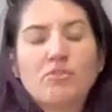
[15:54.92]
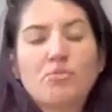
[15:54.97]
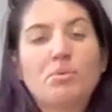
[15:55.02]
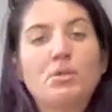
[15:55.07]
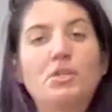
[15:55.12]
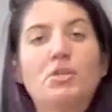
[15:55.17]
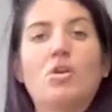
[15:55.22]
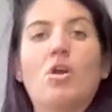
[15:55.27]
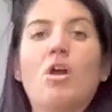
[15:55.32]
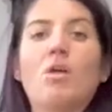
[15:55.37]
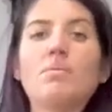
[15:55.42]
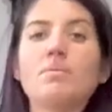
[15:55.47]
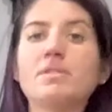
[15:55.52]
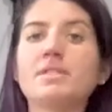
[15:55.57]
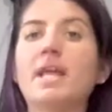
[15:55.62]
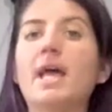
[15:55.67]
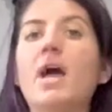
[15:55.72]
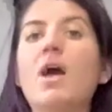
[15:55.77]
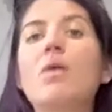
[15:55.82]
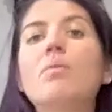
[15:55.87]
Put your arms
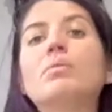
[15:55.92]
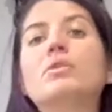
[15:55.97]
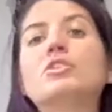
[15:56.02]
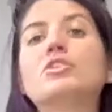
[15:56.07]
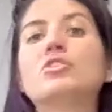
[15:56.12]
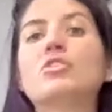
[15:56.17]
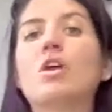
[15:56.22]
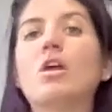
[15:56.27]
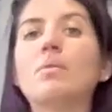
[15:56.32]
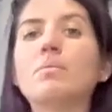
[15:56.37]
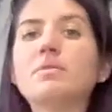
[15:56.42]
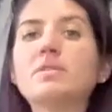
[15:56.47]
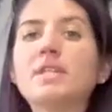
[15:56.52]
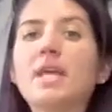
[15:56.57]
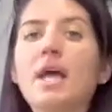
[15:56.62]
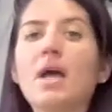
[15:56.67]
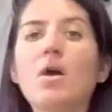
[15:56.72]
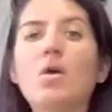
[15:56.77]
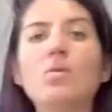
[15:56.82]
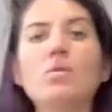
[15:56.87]
down,
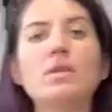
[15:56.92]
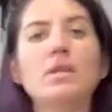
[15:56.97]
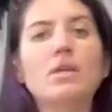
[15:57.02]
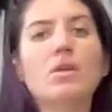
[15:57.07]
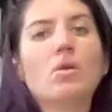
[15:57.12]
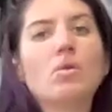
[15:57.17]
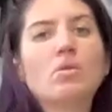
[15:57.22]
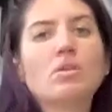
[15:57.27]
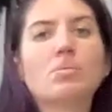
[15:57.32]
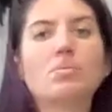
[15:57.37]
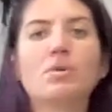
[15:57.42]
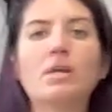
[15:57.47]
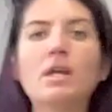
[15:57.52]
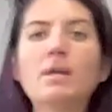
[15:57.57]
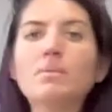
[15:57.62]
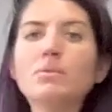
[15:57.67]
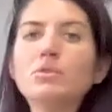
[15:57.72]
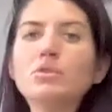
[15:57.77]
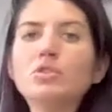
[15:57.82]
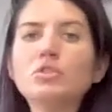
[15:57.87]
and go into
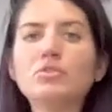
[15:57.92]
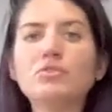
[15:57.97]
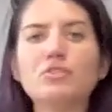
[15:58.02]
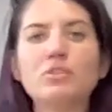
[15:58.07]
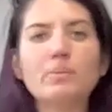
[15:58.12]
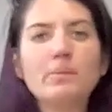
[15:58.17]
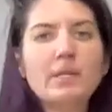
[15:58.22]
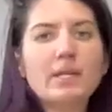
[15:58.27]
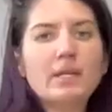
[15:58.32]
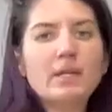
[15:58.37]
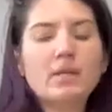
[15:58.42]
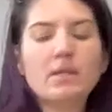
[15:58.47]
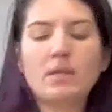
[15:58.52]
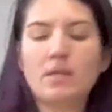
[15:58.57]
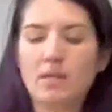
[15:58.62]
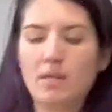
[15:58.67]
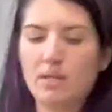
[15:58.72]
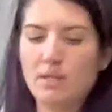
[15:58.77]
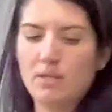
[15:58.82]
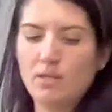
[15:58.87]
prayer mudra for a minute.
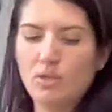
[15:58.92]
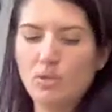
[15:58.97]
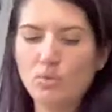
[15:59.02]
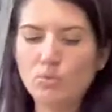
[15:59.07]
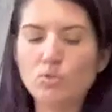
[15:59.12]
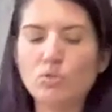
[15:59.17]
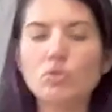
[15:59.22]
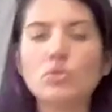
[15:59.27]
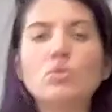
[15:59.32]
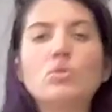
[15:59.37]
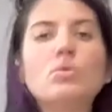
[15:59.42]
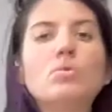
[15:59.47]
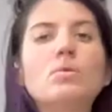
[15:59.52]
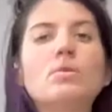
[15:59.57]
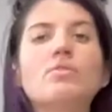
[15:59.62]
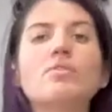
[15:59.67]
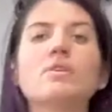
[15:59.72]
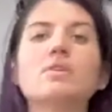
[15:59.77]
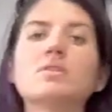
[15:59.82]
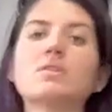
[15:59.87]
You do
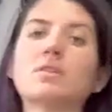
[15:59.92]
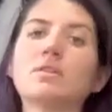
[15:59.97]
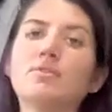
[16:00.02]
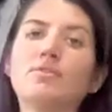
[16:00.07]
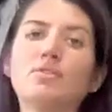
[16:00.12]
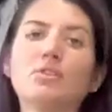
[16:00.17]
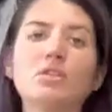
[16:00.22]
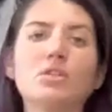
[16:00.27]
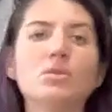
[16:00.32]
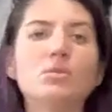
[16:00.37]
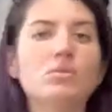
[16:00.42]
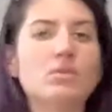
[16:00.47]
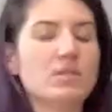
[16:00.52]
what feels good for you.